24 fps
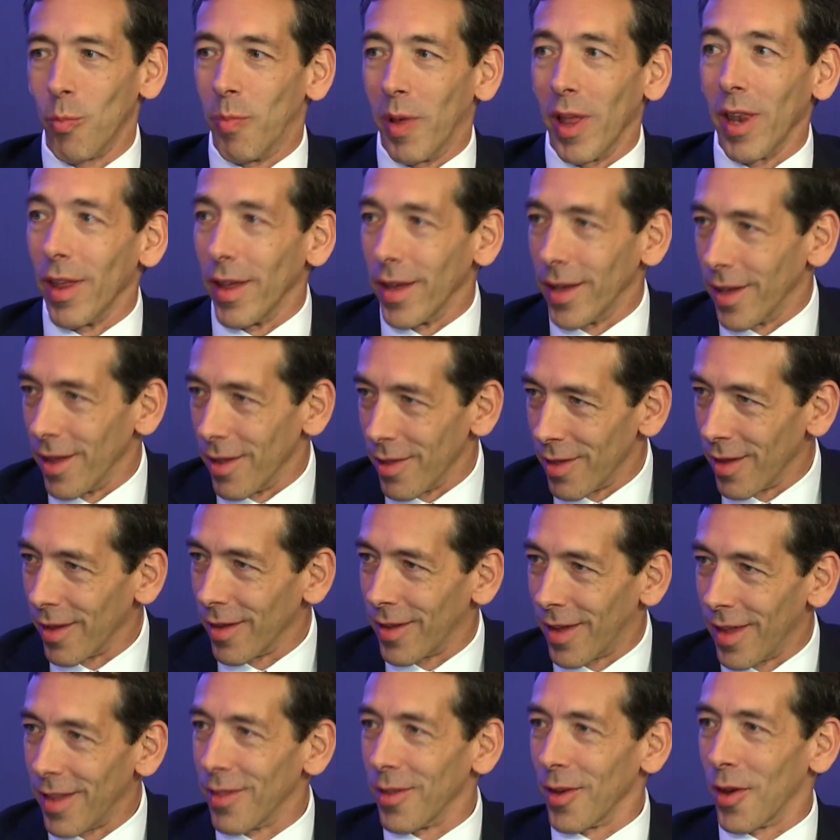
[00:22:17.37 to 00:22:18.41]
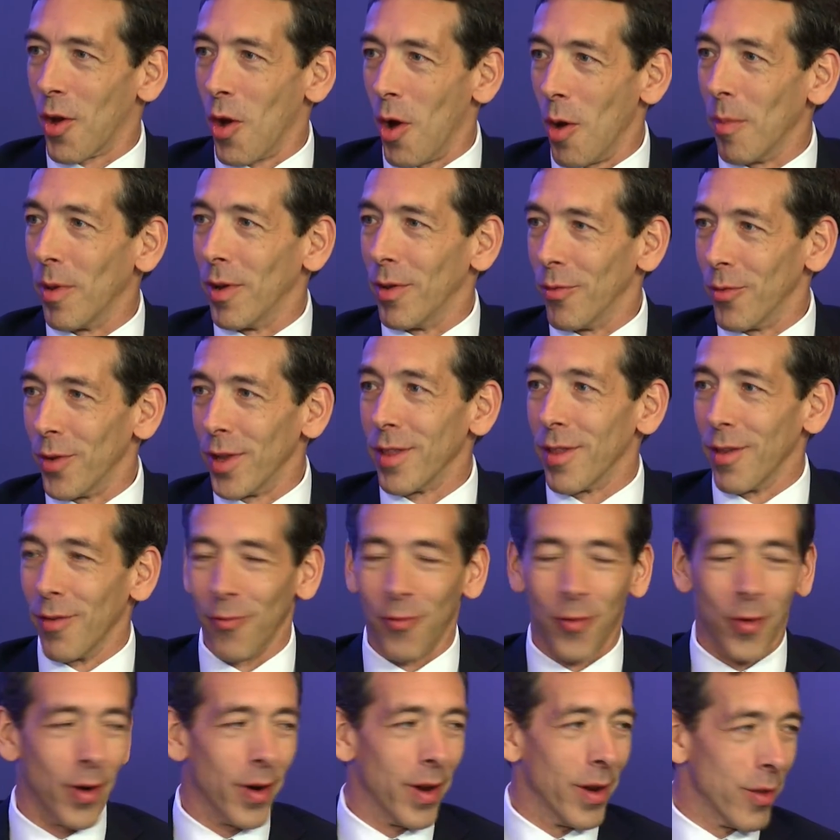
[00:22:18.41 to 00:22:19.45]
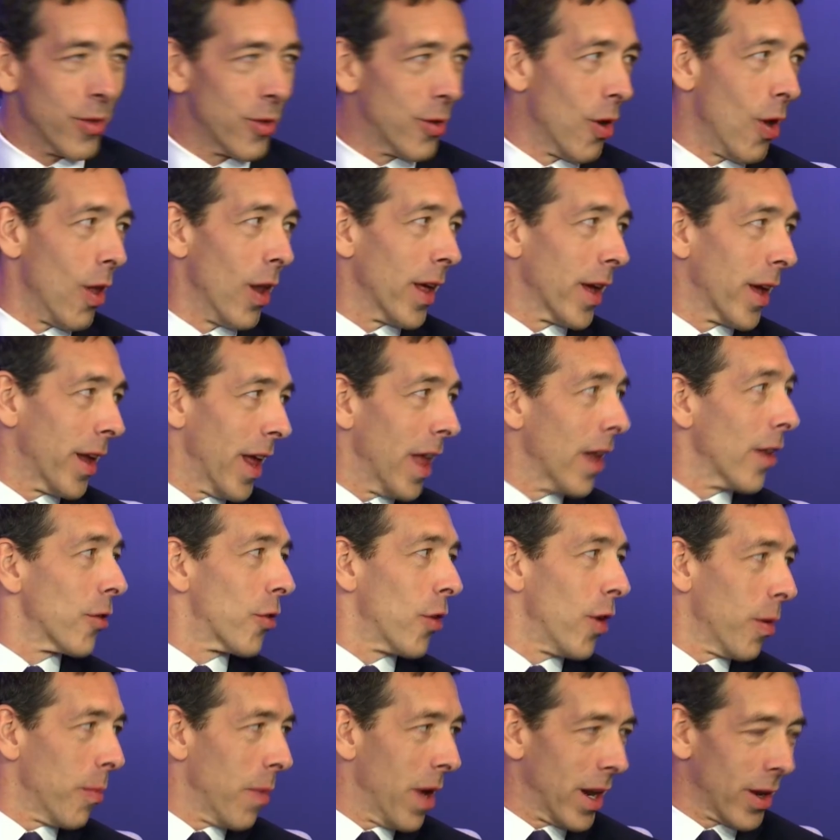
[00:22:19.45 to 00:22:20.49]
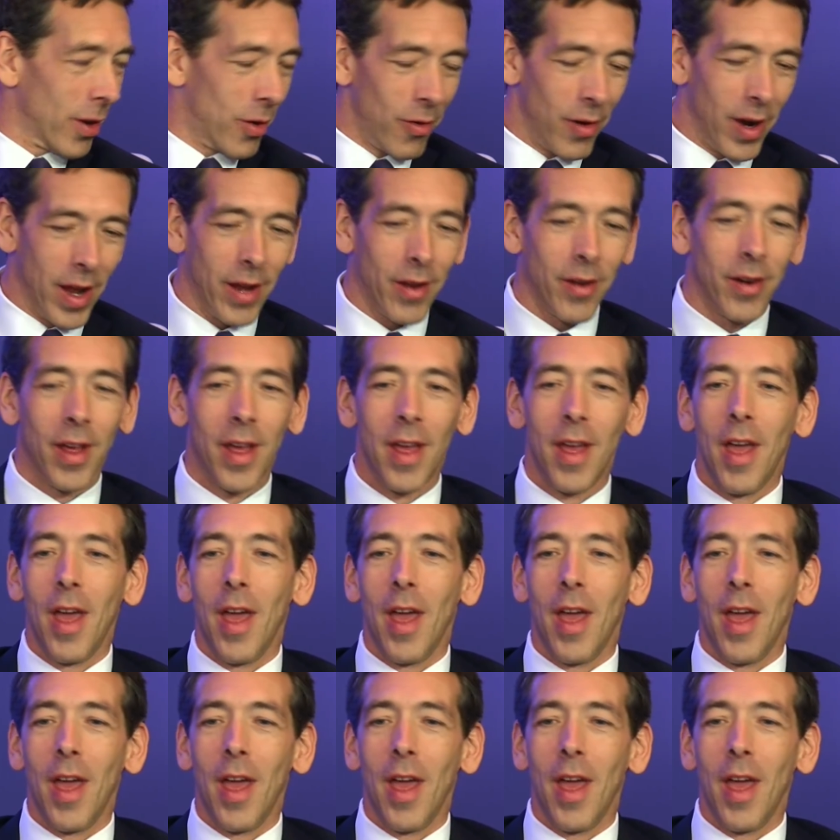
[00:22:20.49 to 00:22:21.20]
billing is a common reason for installing an electronic medical record.